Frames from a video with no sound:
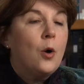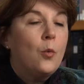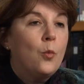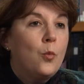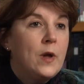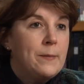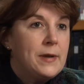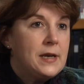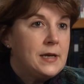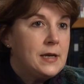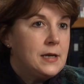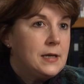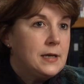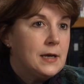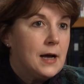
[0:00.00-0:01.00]
Women
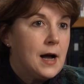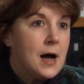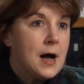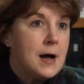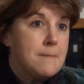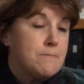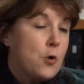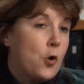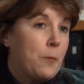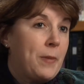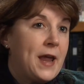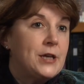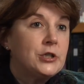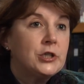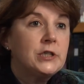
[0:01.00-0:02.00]
um, or
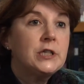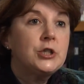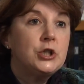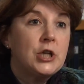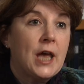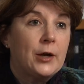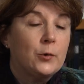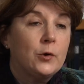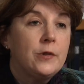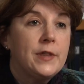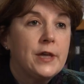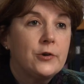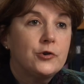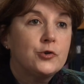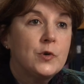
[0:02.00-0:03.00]
patients in general
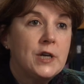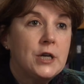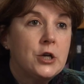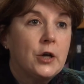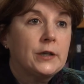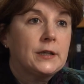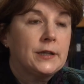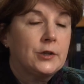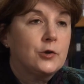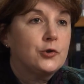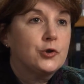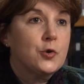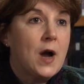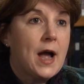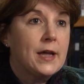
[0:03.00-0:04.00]
that are treated on
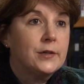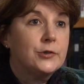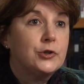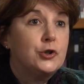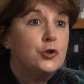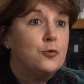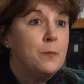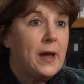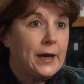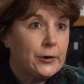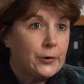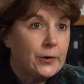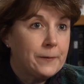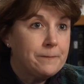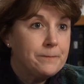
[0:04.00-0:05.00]
clinical trials do better.